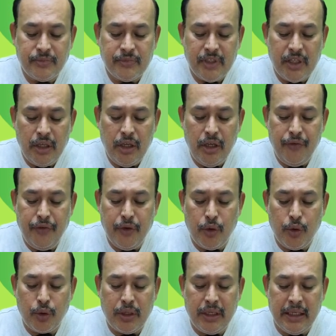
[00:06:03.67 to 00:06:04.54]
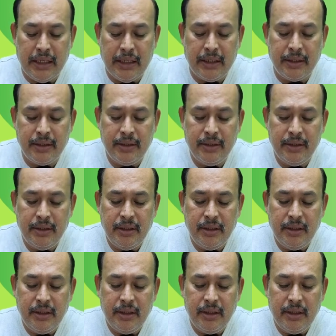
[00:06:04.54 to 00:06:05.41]
If you look here,
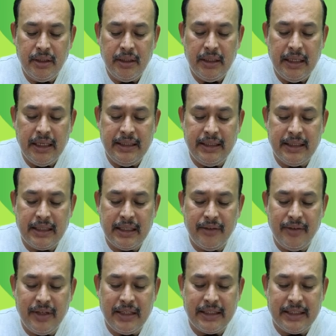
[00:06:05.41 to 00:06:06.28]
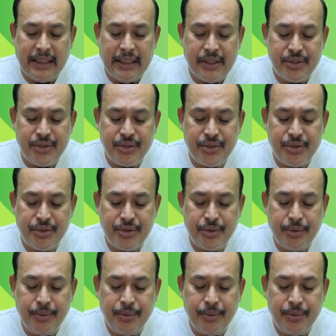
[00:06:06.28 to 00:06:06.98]
in the given case,